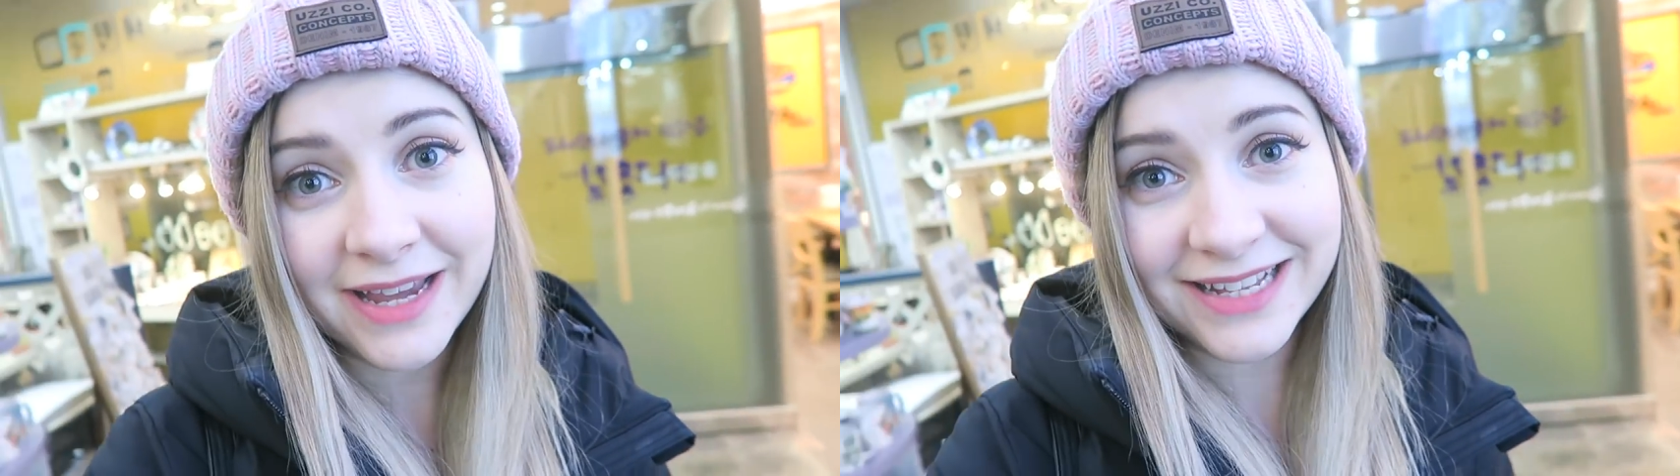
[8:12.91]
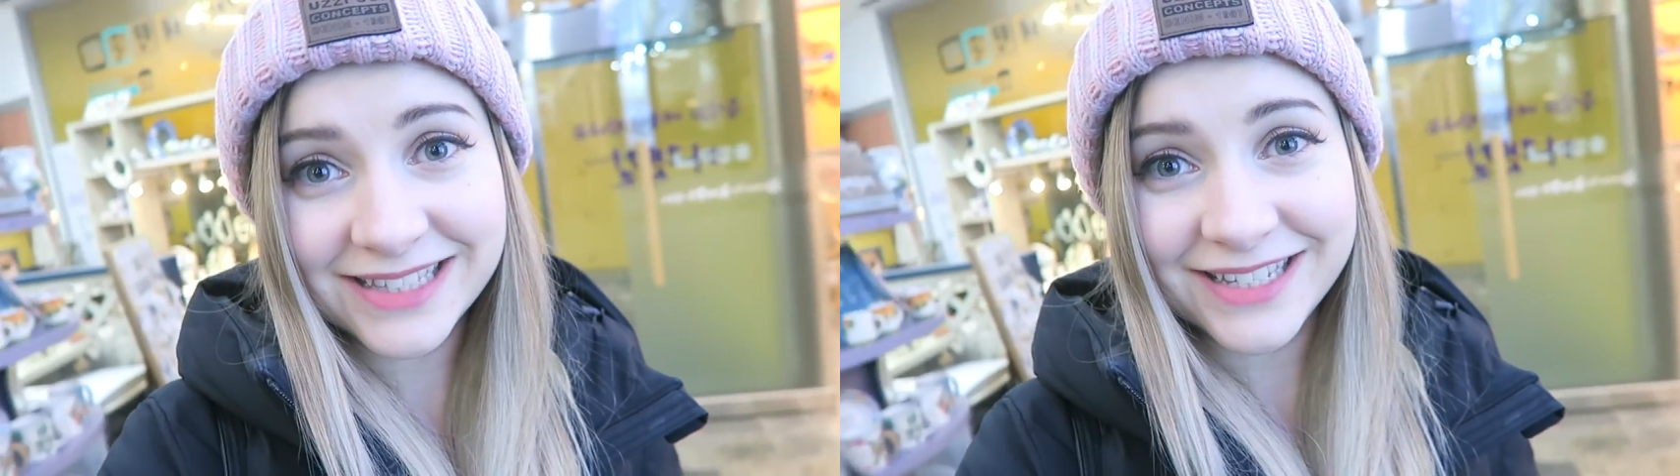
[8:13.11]

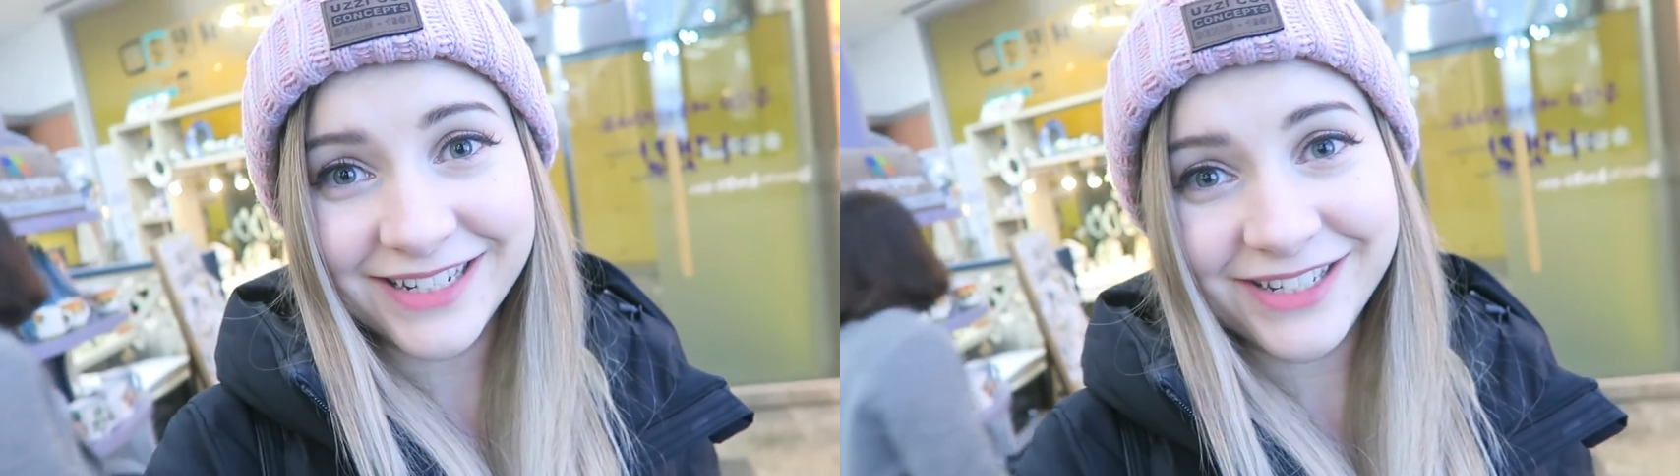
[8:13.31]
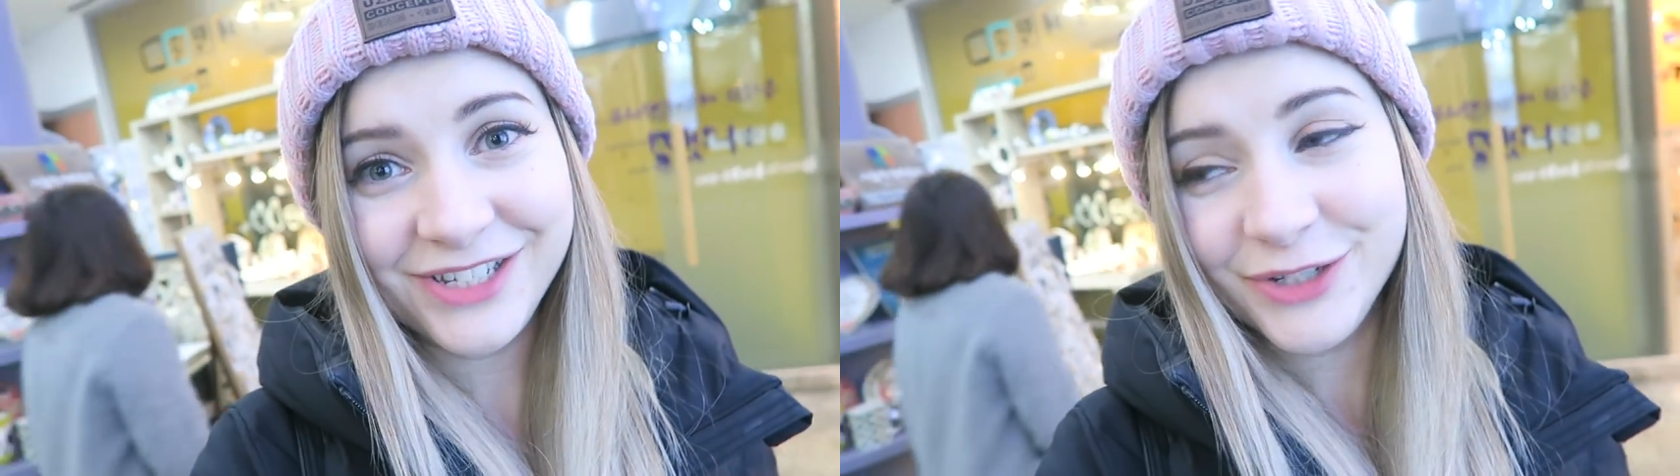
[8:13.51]
and send
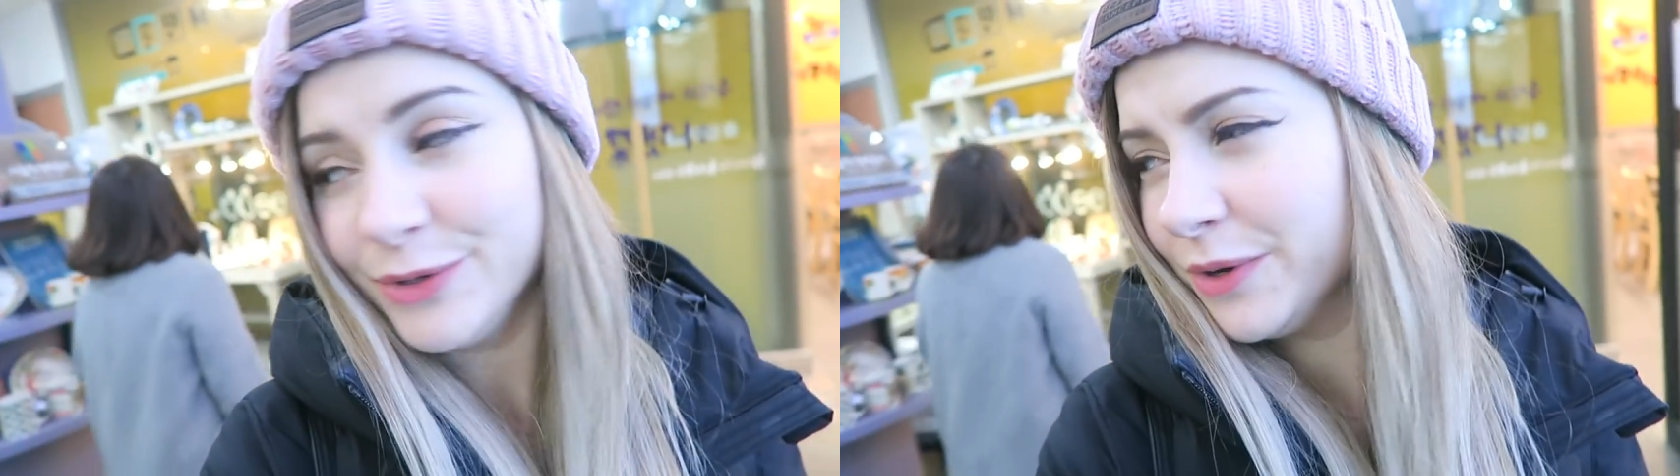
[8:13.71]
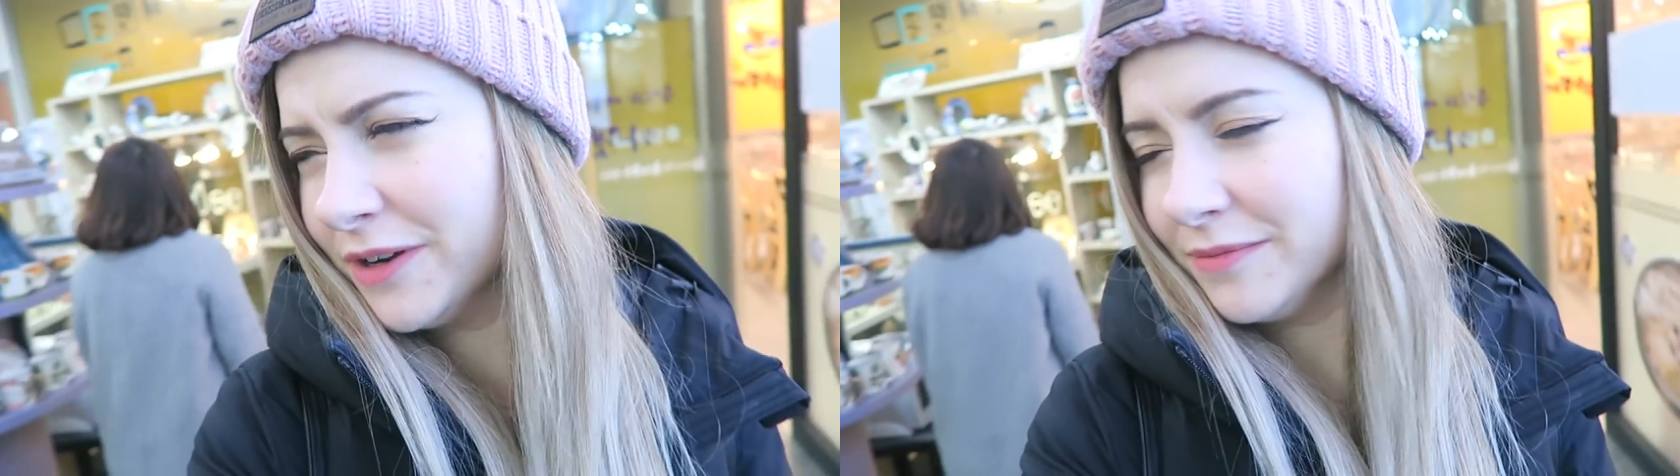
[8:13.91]
it to you,
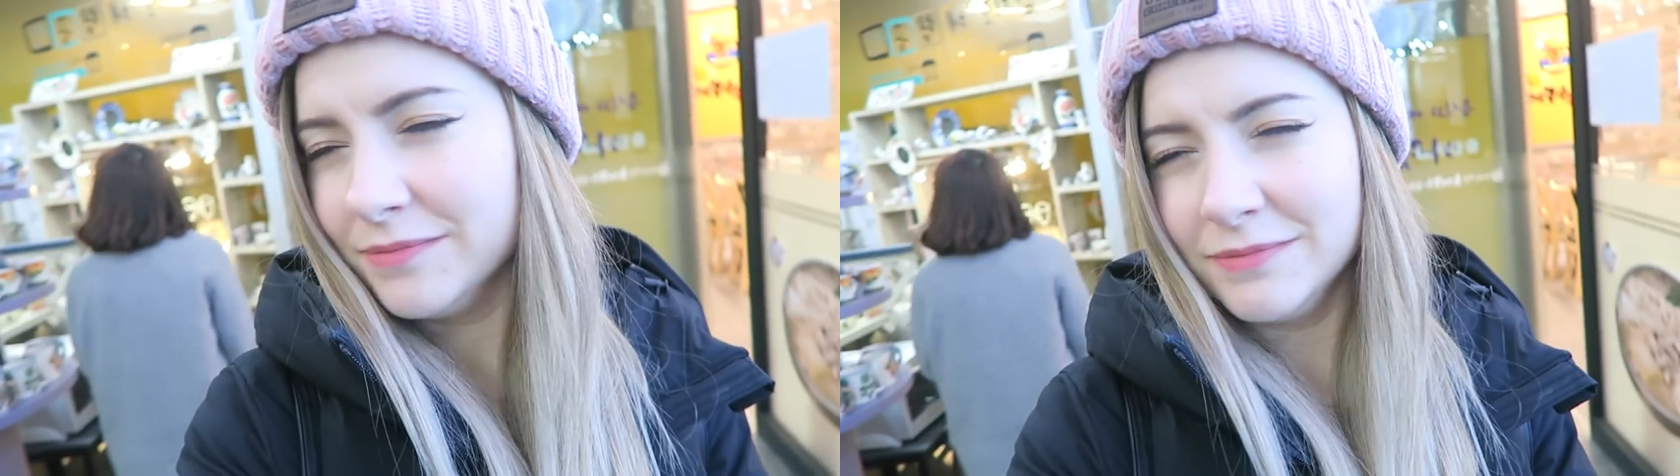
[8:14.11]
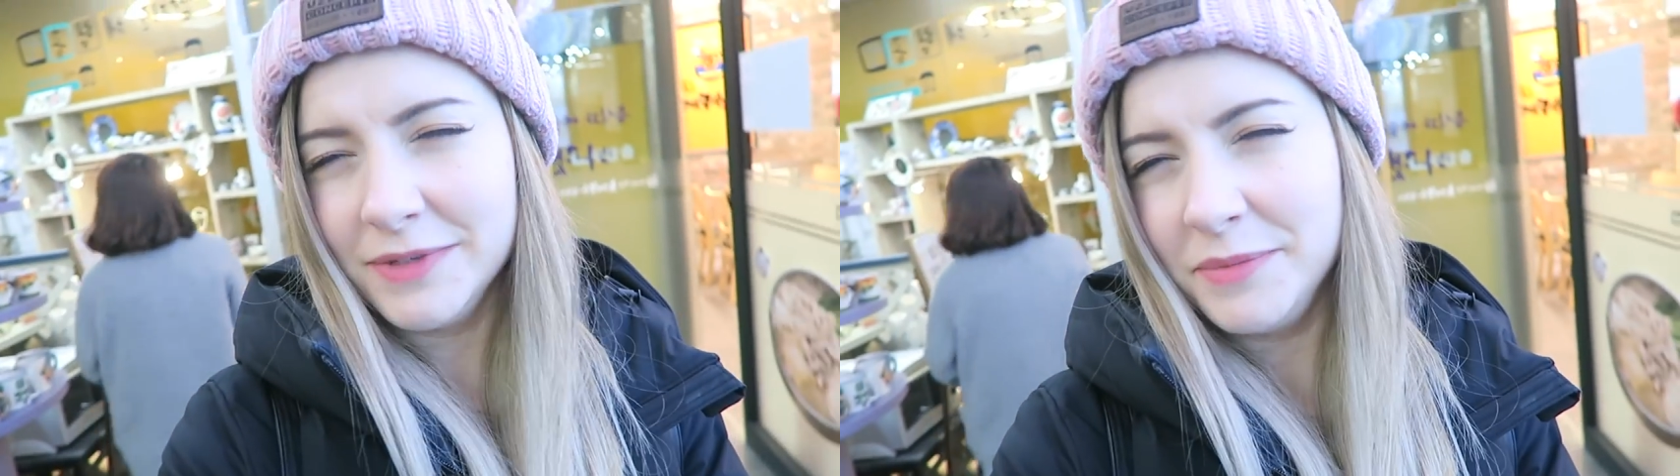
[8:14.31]
or
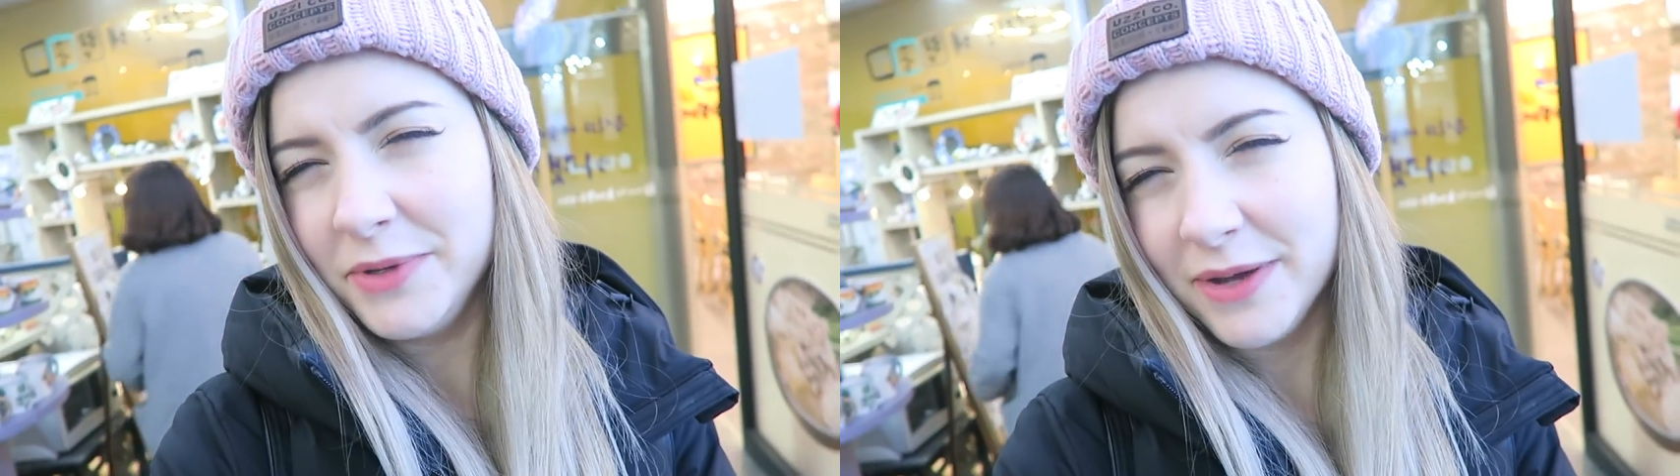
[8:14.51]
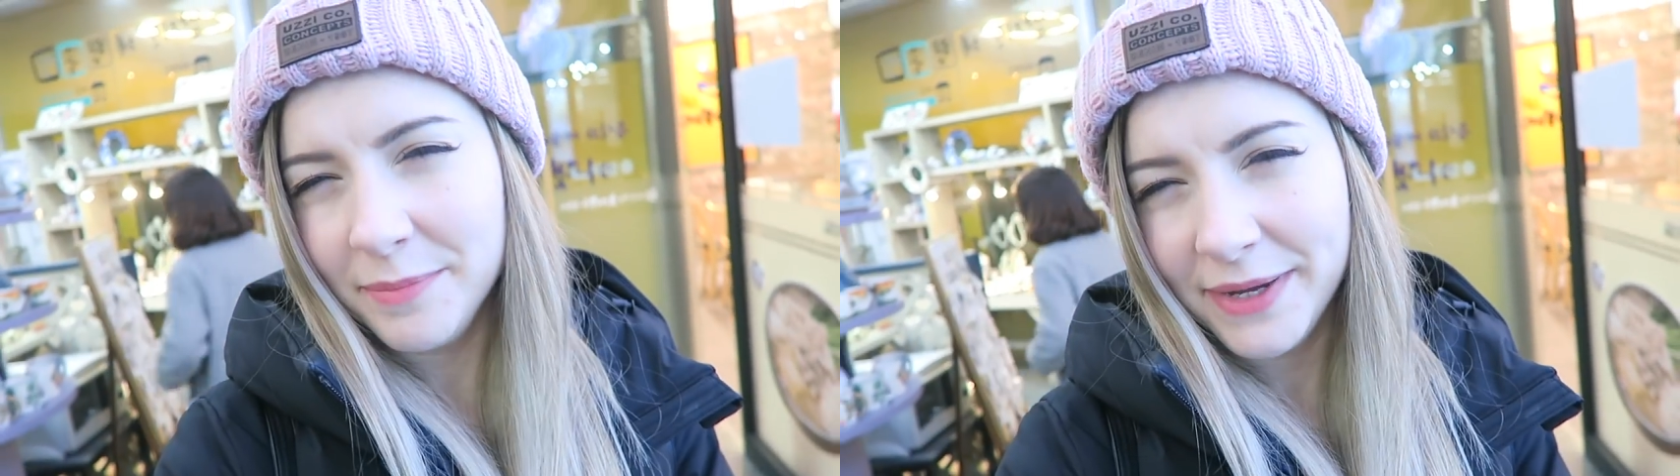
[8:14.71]
maybe you
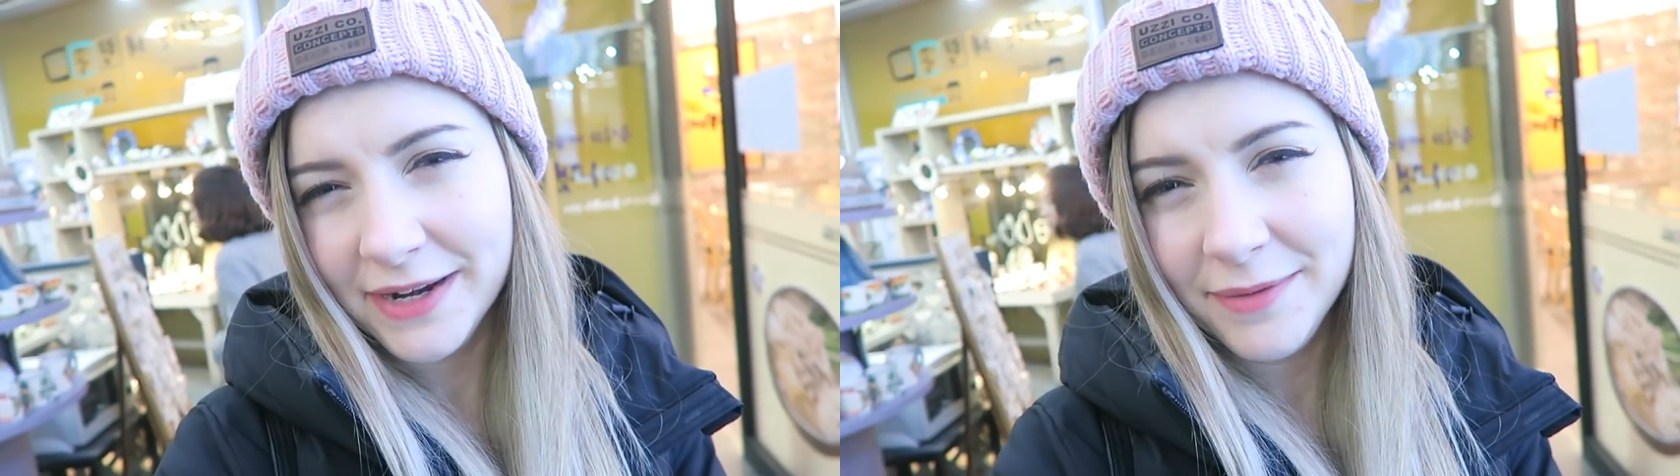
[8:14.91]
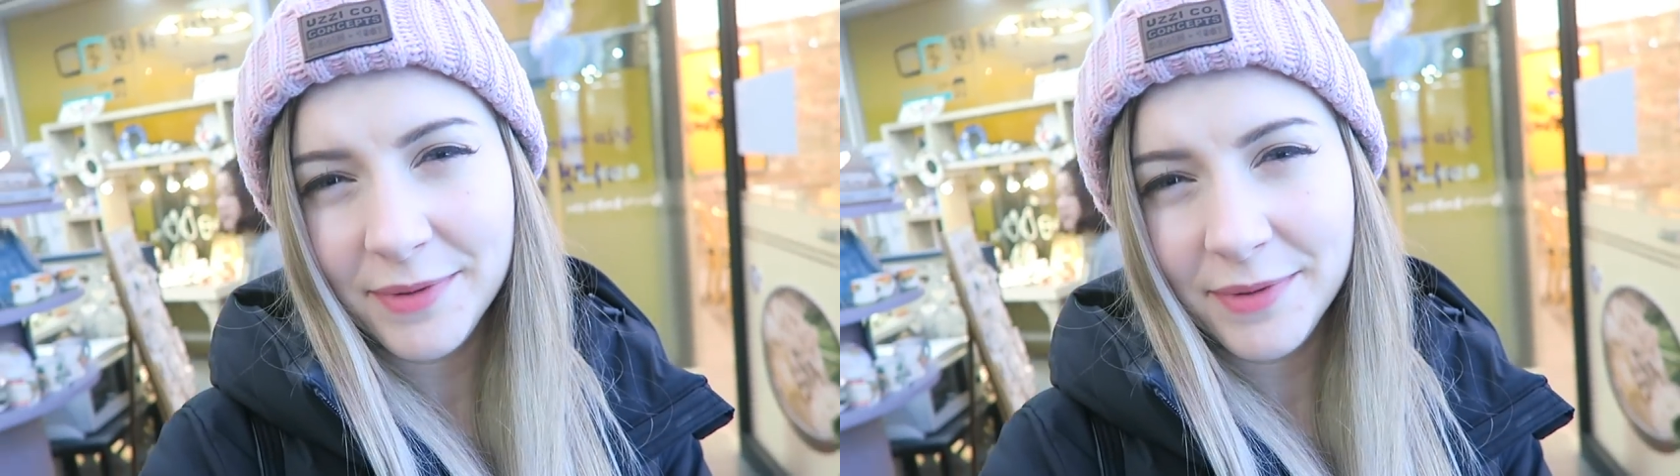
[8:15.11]
come pick it up,